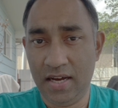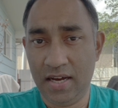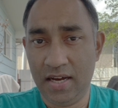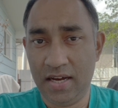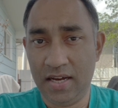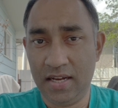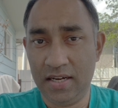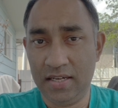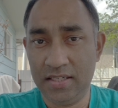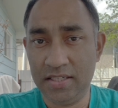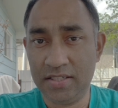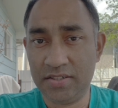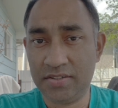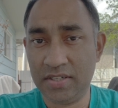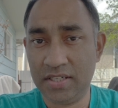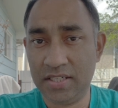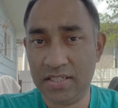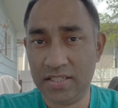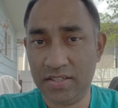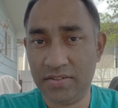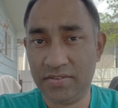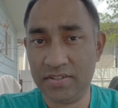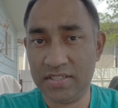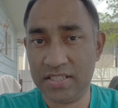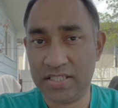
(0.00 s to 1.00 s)

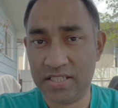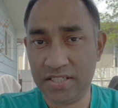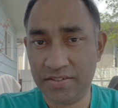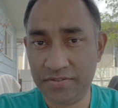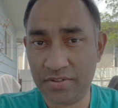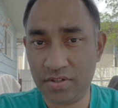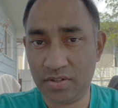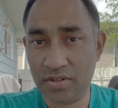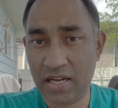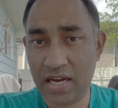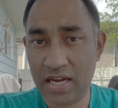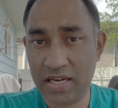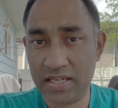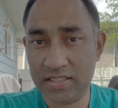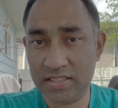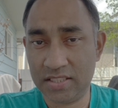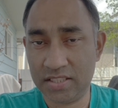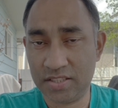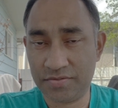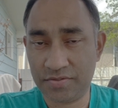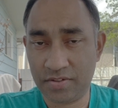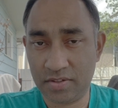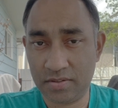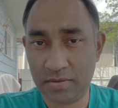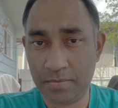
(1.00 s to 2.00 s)
literally receive your
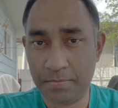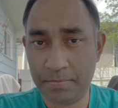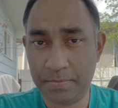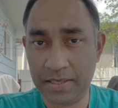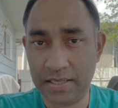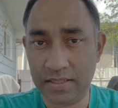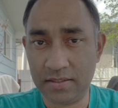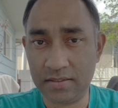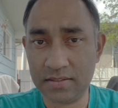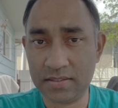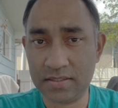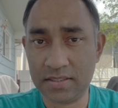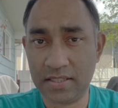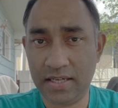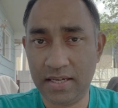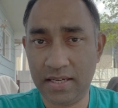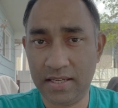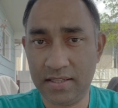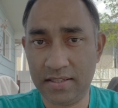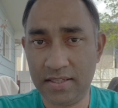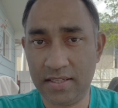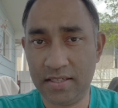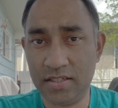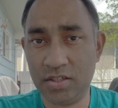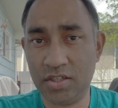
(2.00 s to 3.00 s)
luggages from the belt,
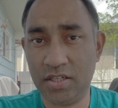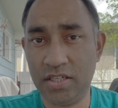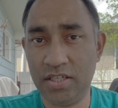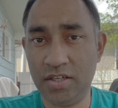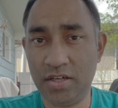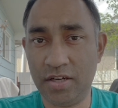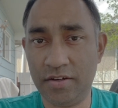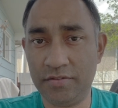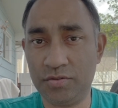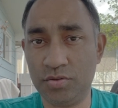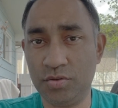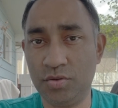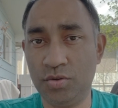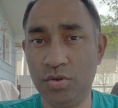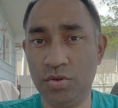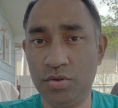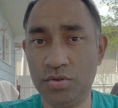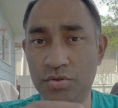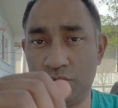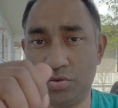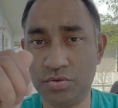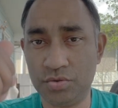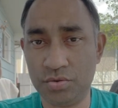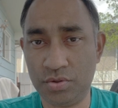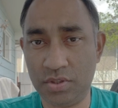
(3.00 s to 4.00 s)
and then you have to go
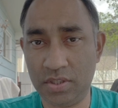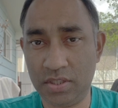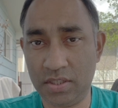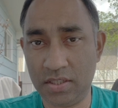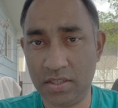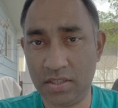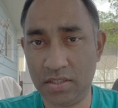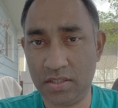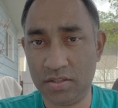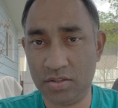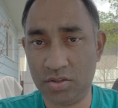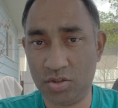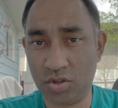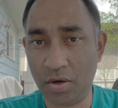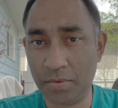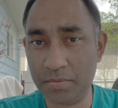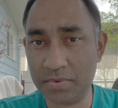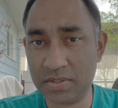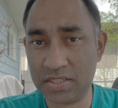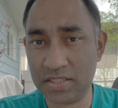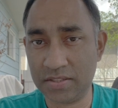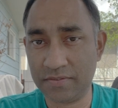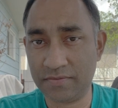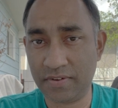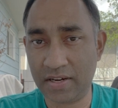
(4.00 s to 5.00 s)
to the
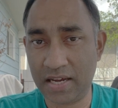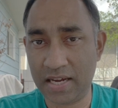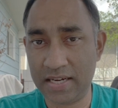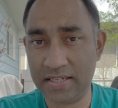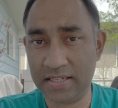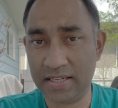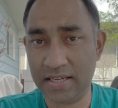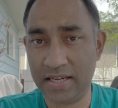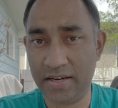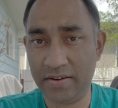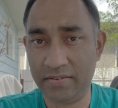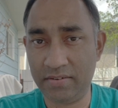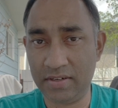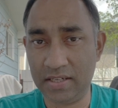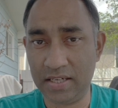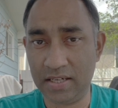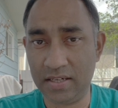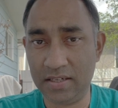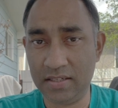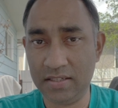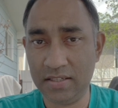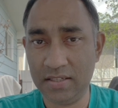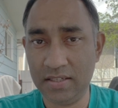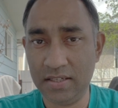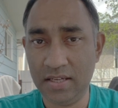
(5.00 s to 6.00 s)
domestic flight
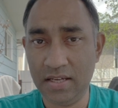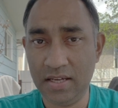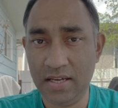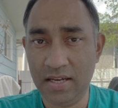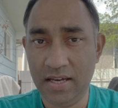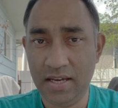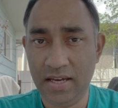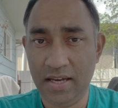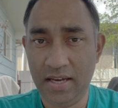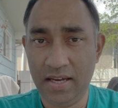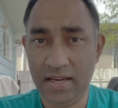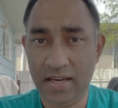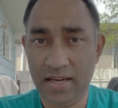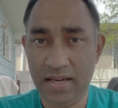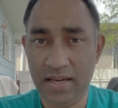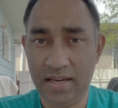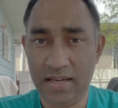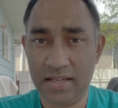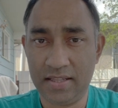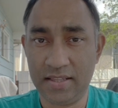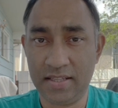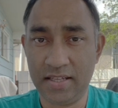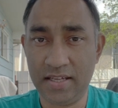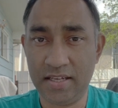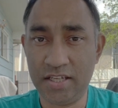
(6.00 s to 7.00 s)
area,
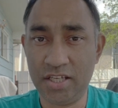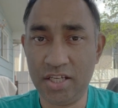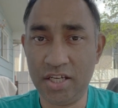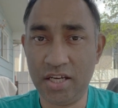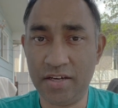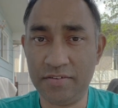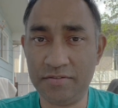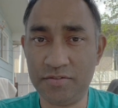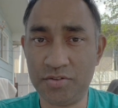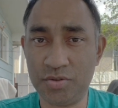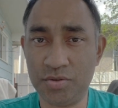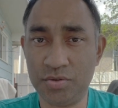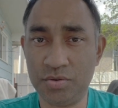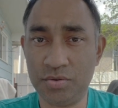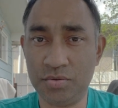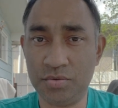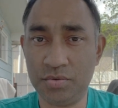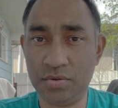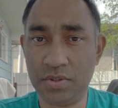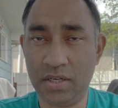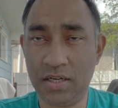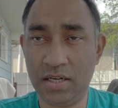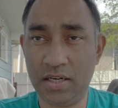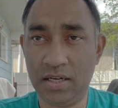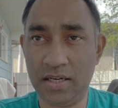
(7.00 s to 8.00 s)
and then you have
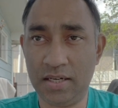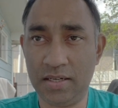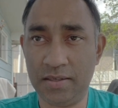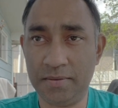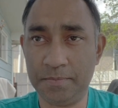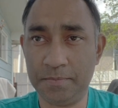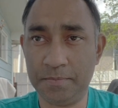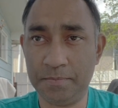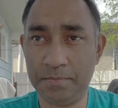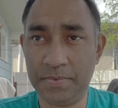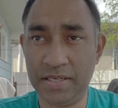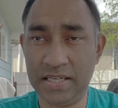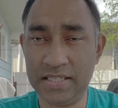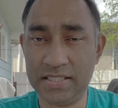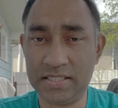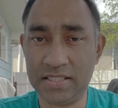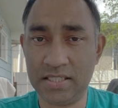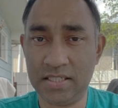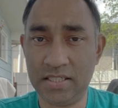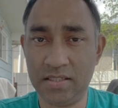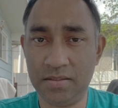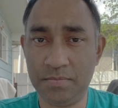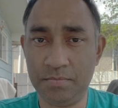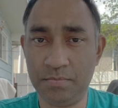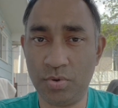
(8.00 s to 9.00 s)
to
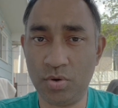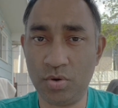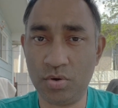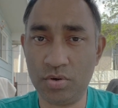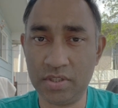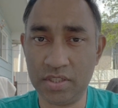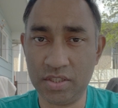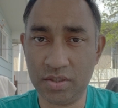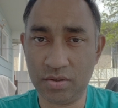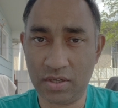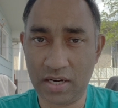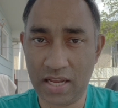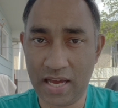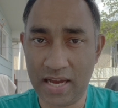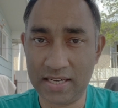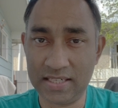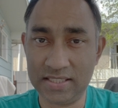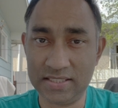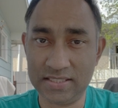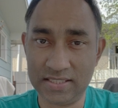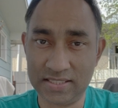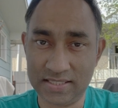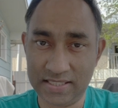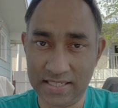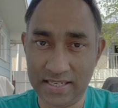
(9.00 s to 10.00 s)
basically board your
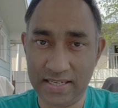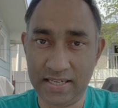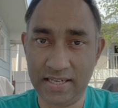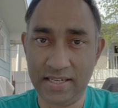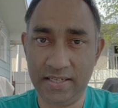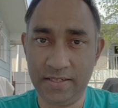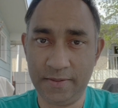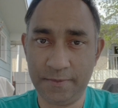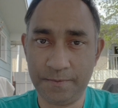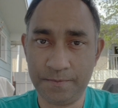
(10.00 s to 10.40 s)
luggages again.